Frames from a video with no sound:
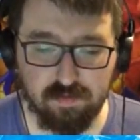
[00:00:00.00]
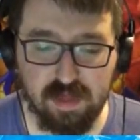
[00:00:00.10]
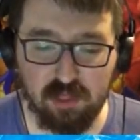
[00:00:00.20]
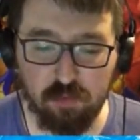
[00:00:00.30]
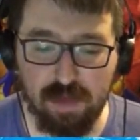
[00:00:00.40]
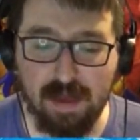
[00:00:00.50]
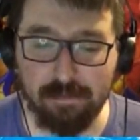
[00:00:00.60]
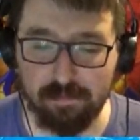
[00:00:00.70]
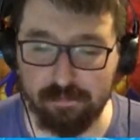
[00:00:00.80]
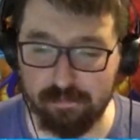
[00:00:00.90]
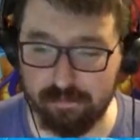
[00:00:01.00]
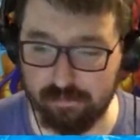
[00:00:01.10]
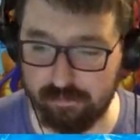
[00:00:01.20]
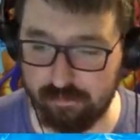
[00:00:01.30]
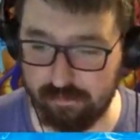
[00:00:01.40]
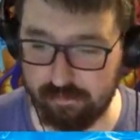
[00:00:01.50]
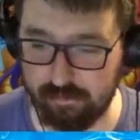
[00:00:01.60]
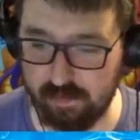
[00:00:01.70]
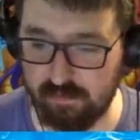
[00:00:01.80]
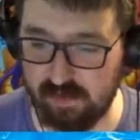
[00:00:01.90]
Thank you, map
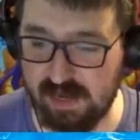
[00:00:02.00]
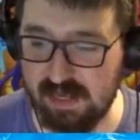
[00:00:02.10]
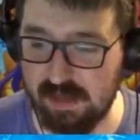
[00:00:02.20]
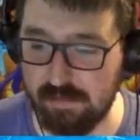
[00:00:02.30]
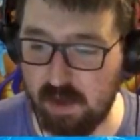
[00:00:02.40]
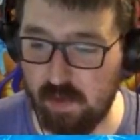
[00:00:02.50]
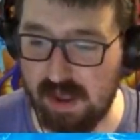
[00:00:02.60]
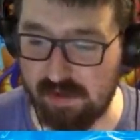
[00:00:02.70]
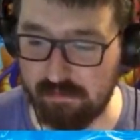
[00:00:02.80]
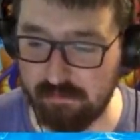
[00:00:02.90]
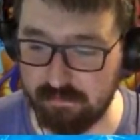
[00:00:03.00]
for getting in my way.